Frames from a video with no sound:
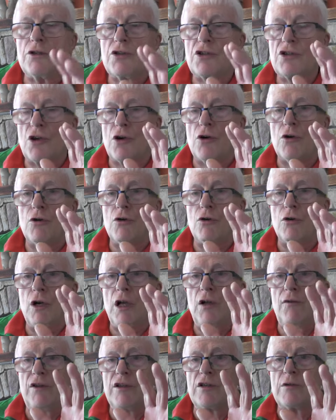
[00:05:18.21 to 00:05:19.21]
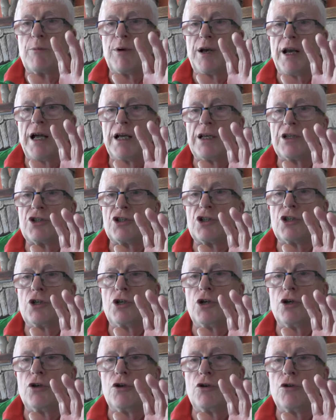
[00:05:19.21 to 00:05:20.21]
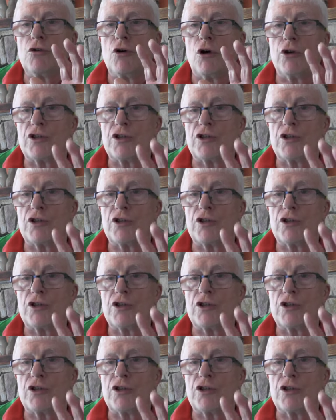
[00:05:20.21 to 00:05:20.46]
so if it applies to you